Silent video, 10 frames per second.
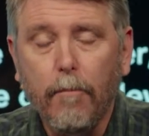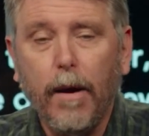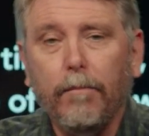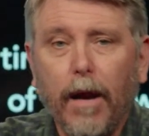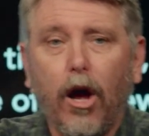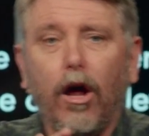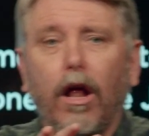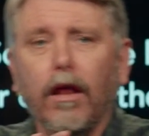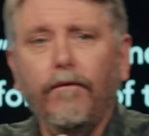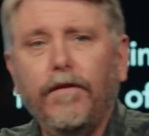But
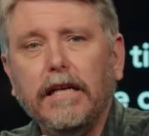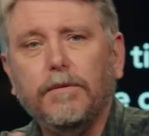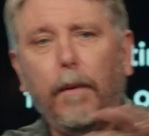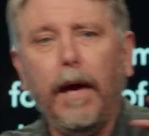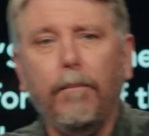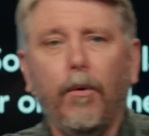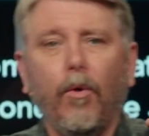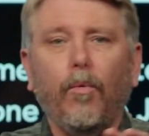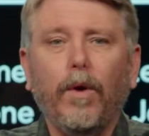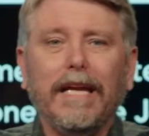all of these
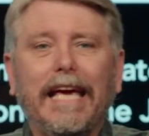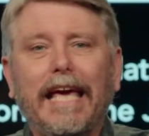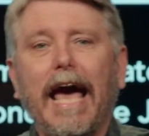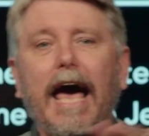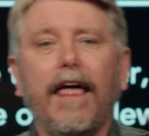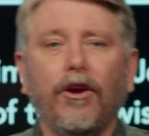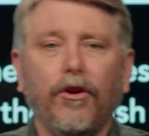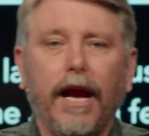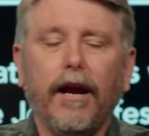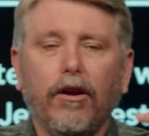people would
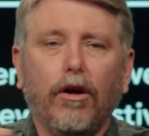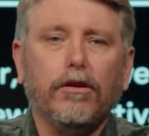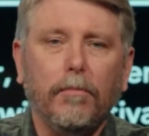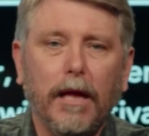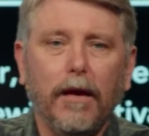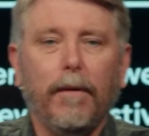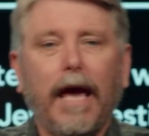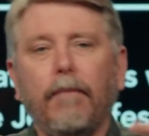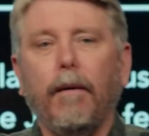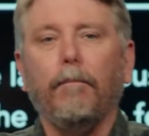gather there, and ultimately it
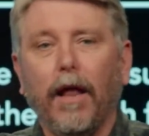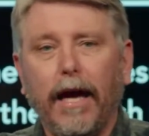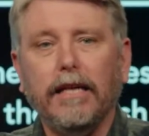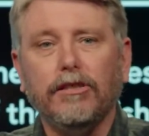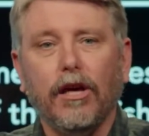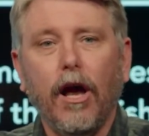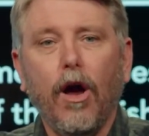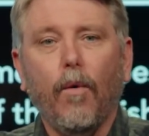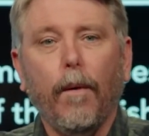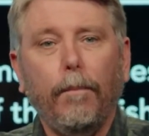became a place
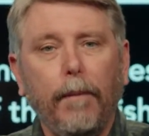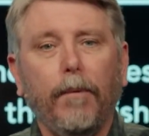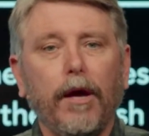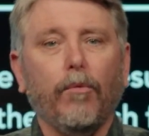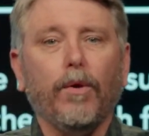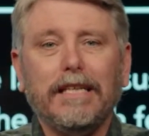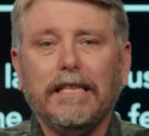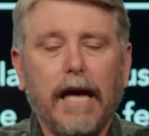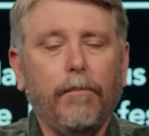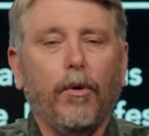where people that were
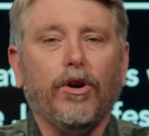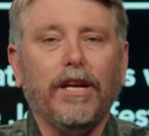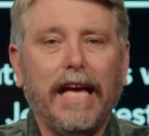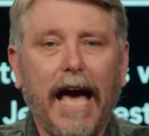disabled could